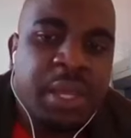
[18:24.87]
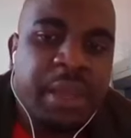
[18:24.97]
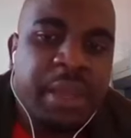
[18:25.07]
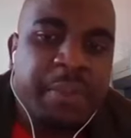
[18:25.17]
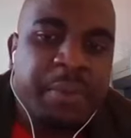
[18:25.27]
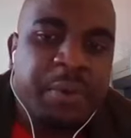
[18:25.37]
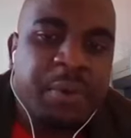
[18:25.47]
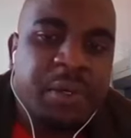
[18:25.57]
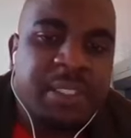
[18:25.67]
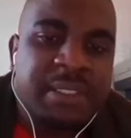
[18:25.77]
uh,
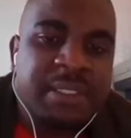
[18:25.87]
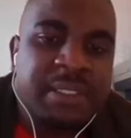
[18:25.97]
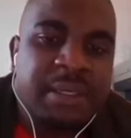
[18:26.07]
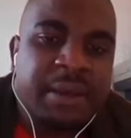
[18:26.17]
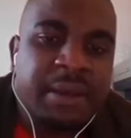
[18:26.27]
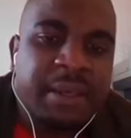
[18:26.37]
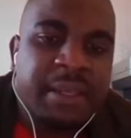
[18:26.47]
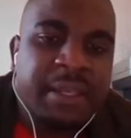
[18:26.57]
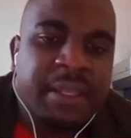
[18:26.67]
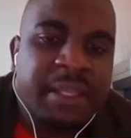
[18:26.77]
because
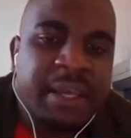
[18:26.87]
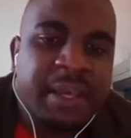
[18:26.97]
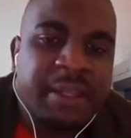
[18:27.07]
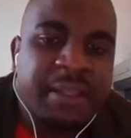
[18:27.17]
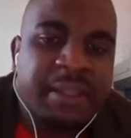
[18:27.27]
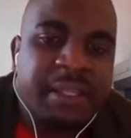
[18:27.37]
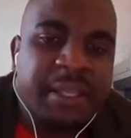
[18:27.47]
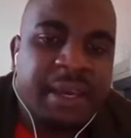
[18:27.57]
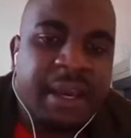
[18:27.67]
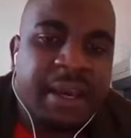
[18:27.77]
they,
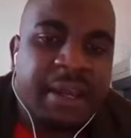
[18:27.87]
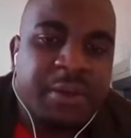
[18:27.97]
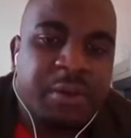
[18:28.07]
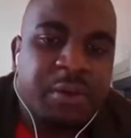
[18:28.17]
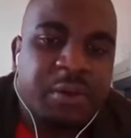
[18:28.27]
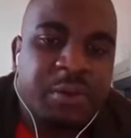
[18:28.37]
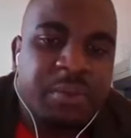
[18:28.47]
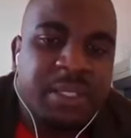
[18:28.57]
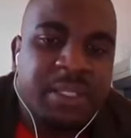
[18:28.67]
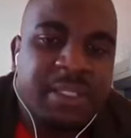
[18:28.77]
they are
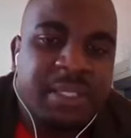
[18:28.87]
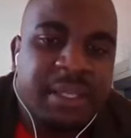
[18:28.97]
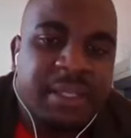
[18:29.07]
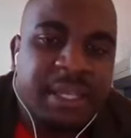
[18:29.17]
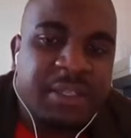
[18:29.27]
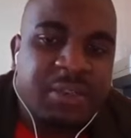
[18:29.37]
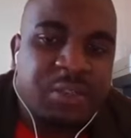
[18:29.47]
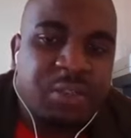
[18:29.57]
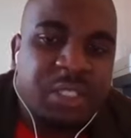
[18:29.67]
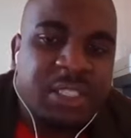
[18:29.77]
economies and their
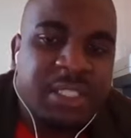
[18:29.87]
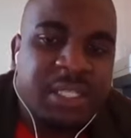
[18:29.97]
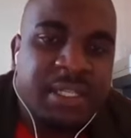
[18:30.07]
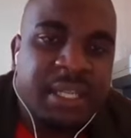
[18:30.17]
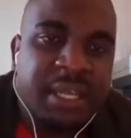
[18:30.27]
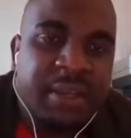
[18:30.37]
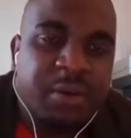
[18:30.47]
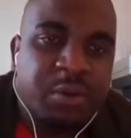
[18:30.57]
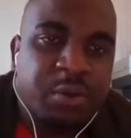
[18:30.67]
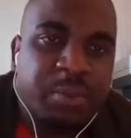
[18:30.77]
situation, their
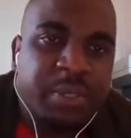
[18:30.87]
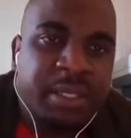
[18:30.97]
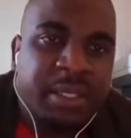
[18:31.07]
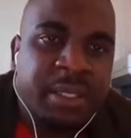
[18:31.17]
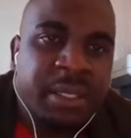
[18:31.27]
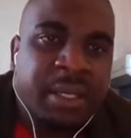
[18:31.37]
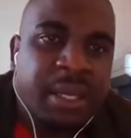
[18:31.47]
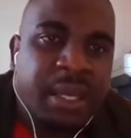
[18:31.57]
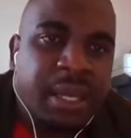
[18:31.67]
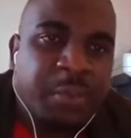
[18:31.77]
economic
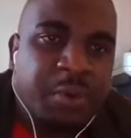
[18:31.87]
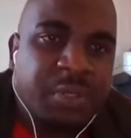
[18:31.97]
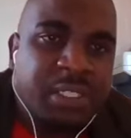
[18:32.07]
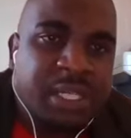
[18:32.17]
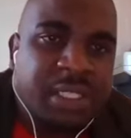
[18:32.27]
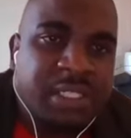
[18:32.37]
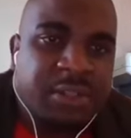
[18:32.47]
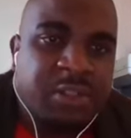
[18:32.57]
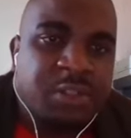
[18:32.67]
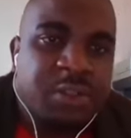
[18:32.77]
and political
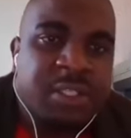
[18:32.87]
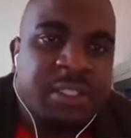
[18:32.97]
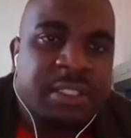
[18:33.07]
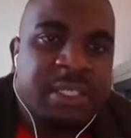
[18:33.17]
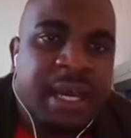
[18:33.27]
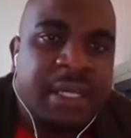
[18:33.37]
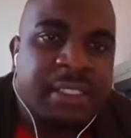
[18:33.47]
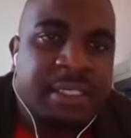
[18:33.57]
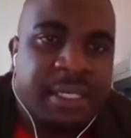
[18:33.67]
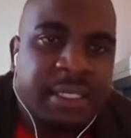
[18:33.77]
territories are
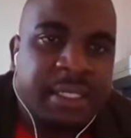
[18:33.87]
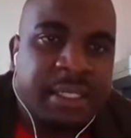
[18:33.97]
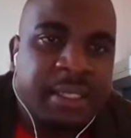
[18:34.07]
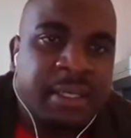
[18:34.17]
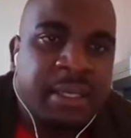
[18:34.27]
shaking,